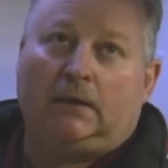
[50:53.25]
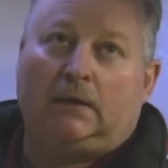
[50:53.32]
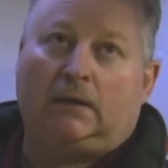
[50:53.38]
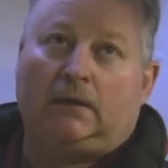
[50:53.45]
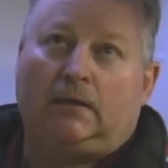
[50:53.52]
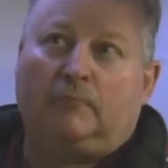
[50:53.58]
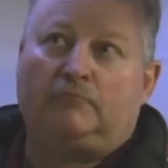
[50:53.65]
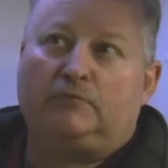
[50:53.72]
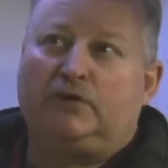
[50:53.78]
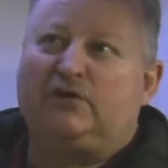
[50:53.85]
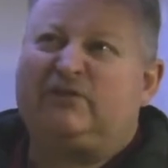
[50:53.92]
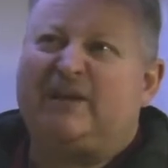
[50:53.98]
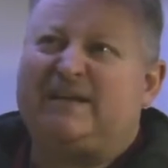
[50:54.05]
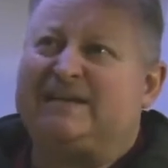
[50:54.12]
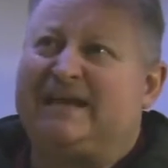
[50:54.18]
Your
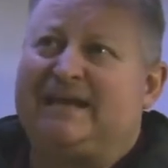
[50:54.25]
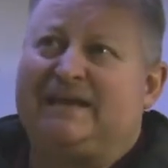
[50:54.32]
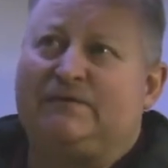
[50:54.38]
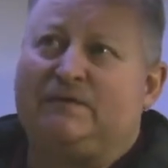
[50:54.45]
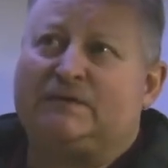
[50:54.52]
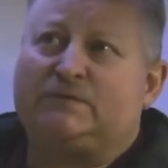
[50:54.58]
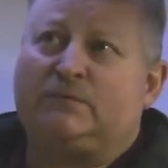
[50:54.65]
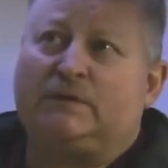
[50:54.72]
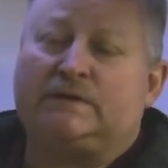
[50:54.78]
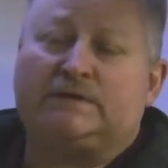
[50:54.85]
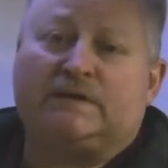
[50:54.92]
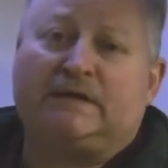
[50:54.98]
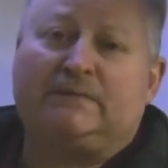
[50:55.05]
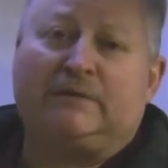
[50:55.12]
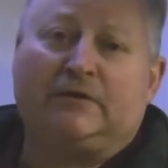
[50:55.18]
gray tank in this one
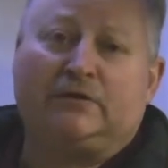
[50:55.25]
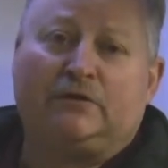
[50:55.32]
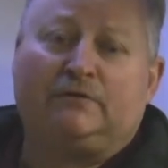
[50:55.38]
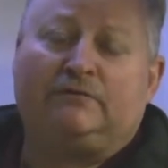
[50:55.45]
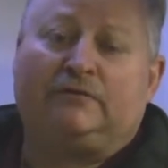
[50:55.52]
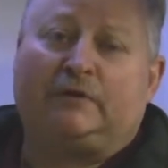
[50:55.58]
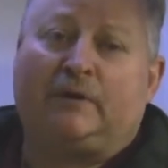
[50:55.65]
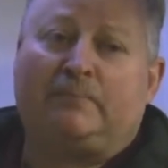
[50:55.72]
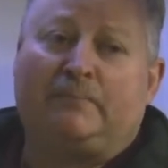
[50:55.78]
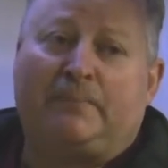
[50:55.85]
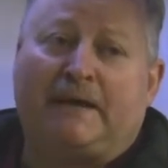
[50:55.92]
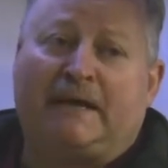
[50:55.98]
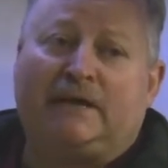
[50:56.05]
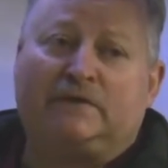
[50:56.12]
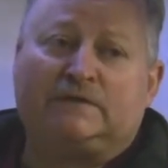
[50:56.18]
is going to be good for
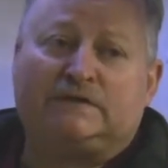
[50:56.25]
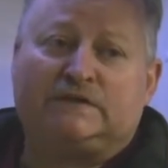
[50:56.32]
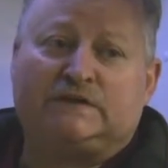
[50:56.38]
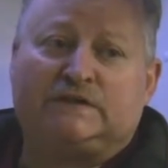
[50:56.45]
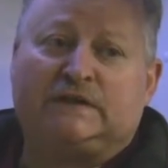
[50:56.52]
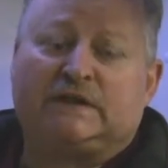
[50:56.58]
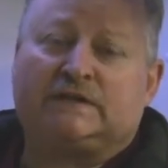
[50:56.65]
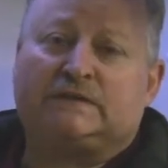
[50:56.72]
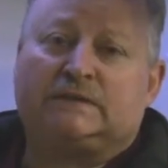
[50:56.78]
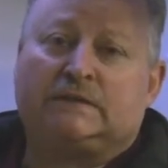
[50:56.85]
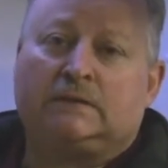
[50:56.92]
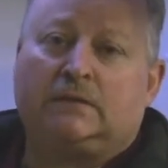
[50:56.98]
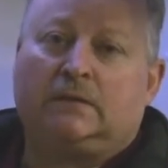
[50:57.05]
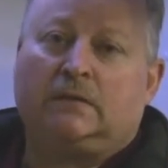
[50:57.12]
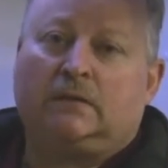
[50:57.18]
about
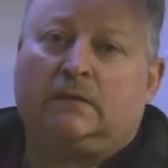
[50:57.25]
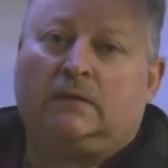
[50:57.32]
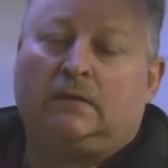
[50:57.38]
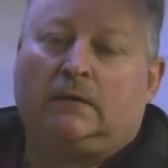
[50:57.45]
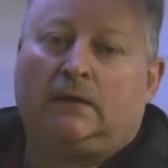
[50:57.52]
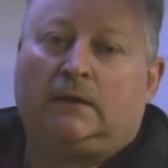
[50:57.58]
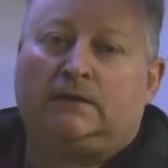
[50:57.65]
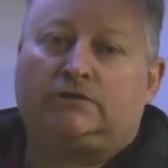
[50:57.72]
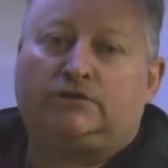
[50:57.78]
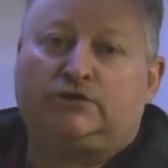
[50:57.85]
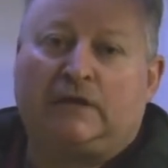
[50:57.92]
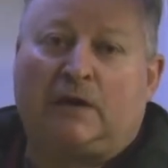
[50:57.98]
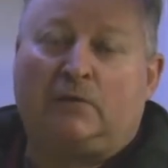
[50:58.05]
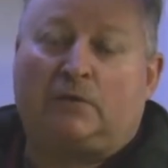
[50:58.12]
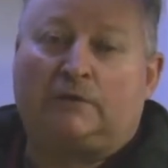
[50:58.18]
6
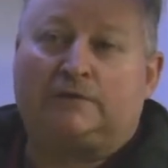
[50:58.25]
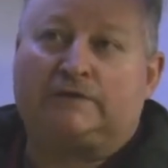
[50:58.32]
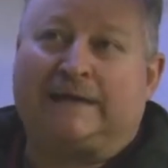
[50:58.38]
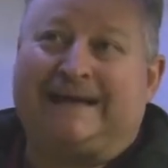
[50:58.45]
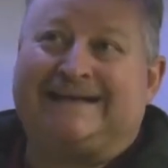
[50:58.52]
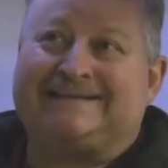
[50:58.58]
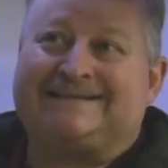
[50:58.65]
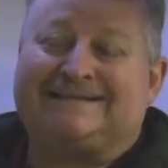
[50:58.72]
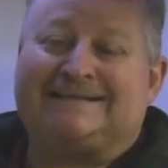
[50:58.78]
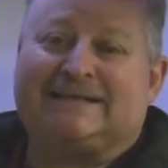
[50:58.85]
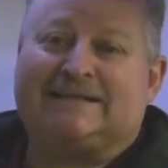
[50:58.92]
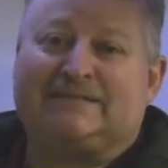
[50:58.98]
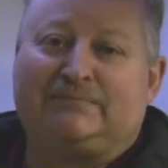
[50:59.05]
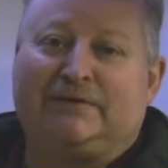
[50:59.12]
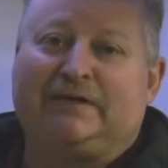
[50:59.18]
showers at
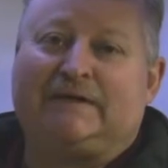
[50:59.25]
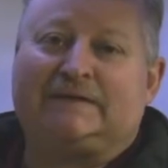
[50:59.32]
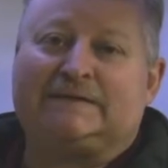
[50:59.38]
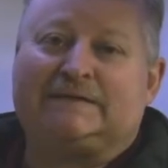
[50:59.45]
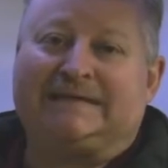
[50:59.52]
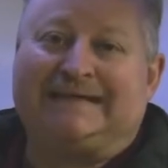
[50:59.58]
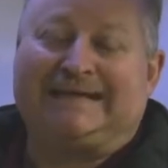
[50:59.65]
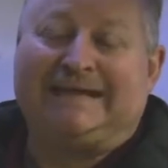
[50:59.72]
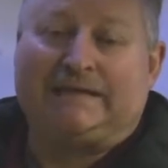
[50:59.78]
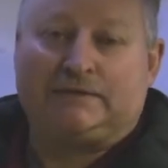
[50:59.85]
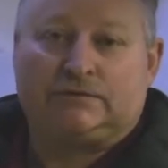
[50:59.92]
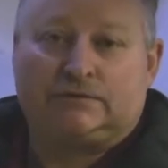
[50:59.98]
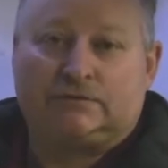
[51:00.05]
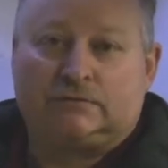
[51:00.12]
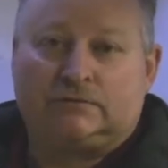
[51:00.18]
6 minutes
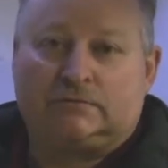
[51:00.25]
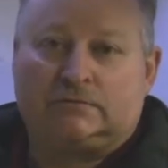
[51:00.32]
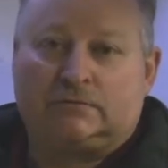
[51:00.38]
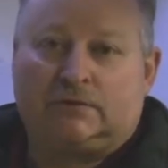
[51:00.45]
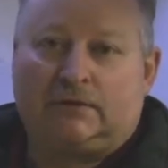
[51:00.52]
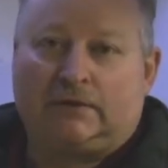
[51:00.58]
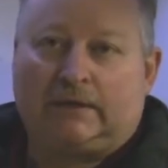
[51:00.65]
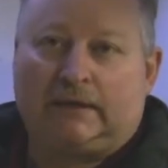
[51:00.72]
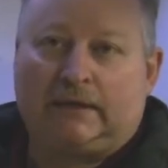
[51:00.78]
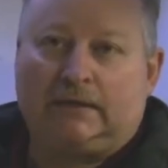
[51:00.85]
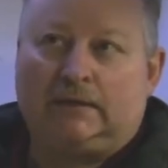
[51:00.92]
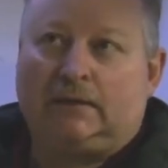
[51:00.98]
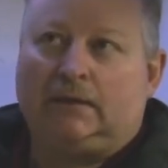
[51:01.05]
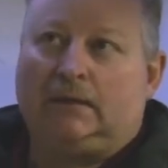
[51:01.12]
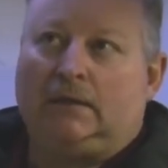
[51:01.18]
each. Okay?
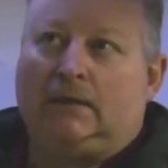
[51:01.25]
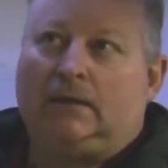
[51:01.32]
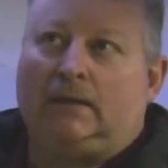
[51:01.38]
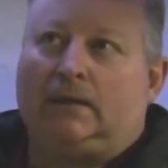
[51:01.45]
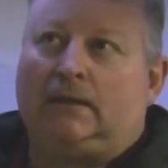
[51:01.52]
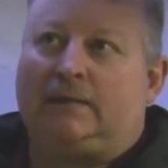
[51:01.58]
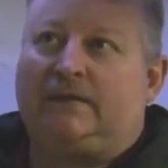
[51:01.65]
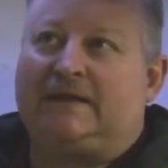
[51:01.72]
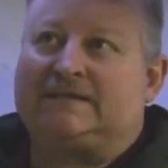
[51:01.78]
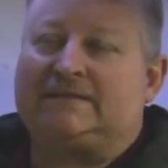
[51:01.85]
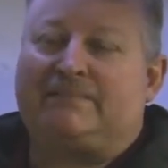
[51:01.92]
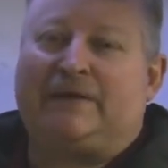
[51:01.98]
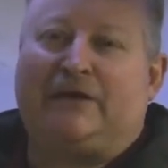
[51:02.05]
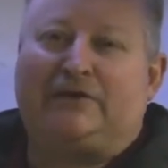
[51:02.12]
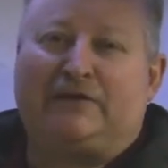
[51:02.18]
That's
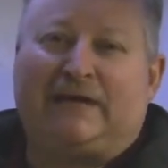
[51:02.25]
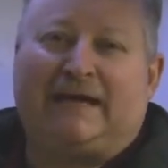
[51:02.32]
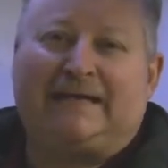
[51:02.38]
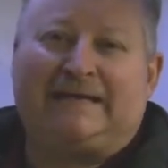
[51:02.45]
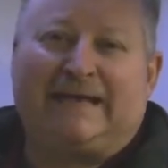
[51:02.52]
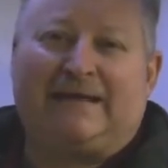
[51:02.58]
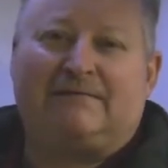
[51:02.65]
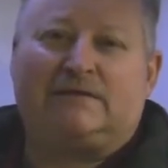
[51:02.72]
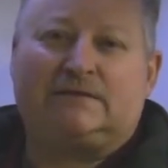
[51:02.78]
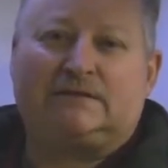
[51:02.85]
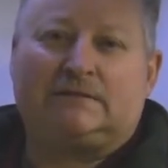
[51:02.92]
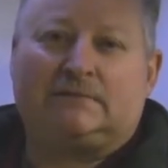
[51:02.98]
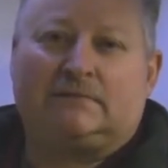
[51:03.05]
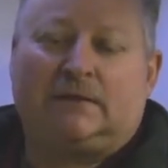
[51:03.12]
about 9 gallons.